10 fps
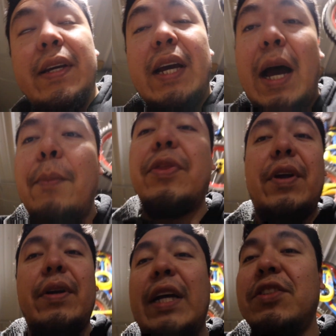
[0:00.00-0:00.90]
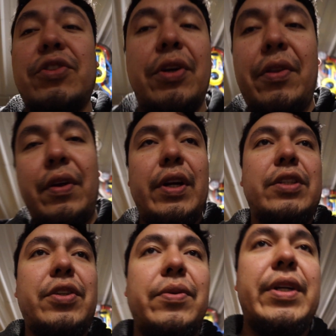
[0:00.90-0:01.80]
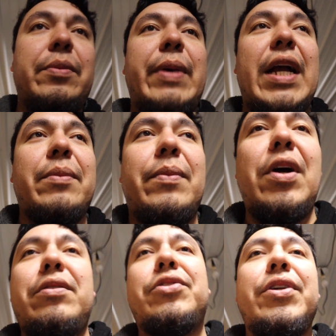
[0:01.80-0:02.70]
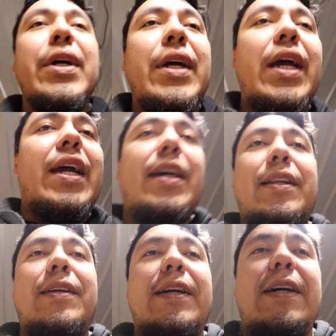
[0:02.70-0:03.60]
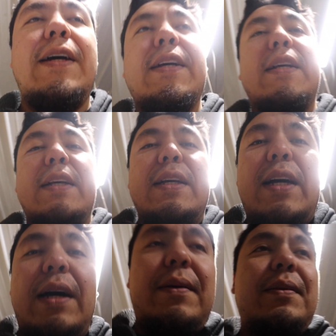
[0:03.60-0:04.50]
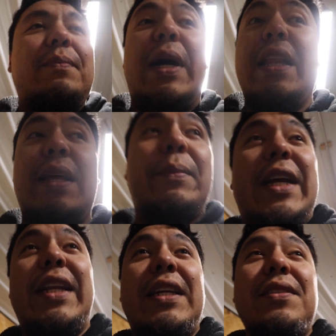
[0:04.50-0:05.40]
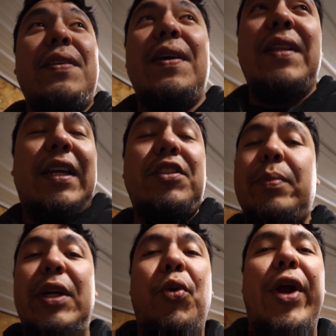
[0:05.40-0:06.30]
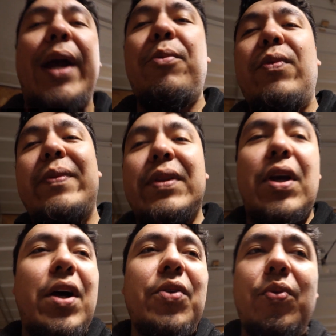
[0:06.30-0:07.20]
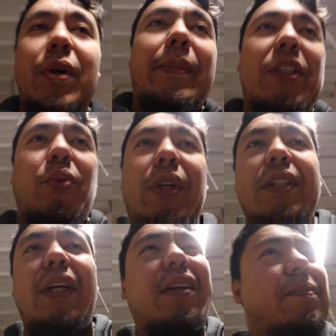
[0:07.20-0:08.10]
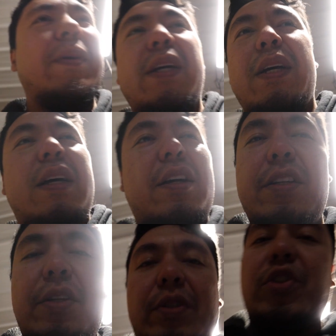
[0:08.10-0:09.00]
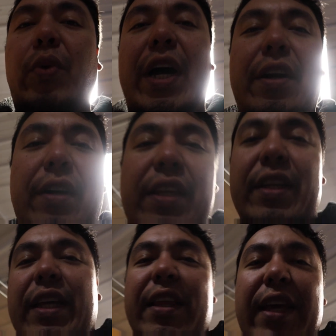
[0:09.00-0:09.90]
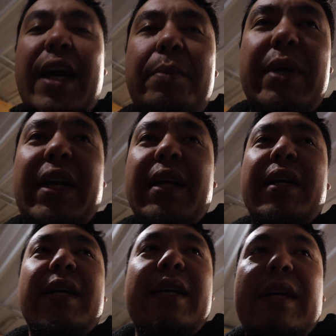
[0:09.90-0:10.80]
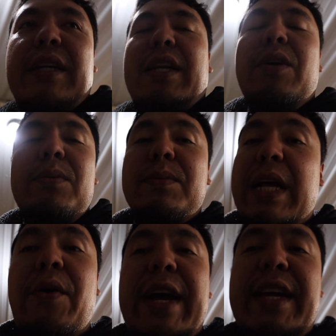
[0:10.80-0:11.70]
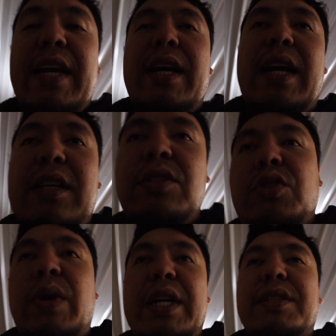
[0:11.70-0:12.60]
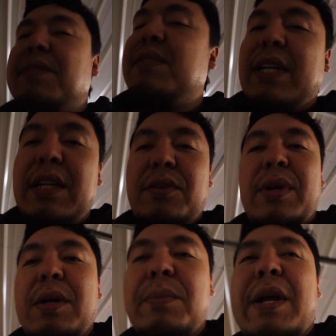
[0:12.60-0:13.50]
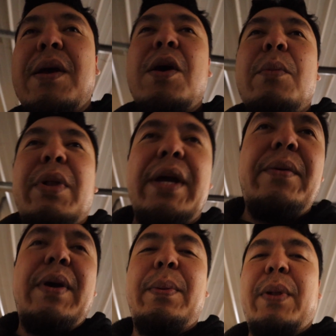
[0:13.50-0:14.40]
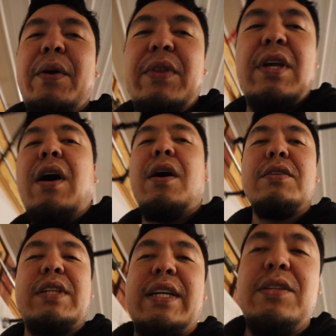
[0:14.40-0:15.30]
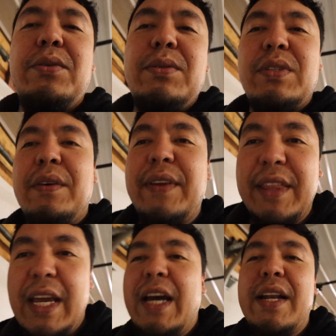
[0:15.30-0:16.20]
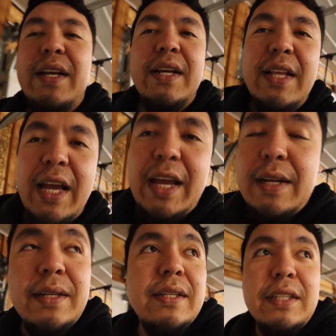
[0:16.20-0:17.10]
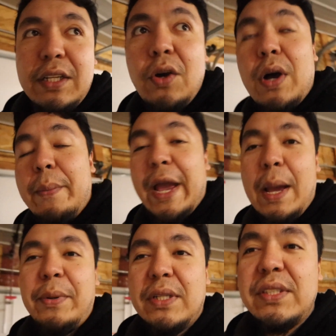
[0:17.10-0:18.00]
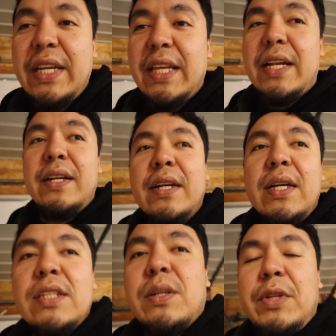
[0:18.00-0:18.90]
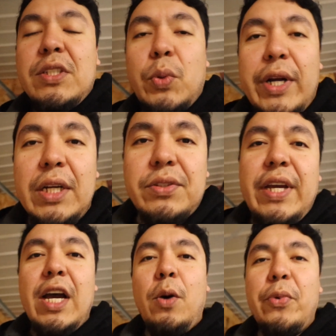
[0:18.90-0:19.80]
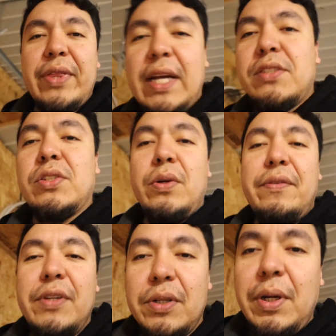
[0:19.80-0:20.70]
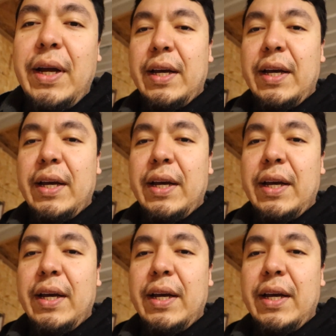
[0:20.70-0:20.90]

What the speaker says: I'm 30. I just turned 32 here back in March, and my knees, they used to be crap throughout my 20s. I couldn't do a squat or anything like that, but now I can do squats. I can sit on the ground, play with cars. I could do stuff like that, and I'm happy to say that some of these workouts help with that. So if you're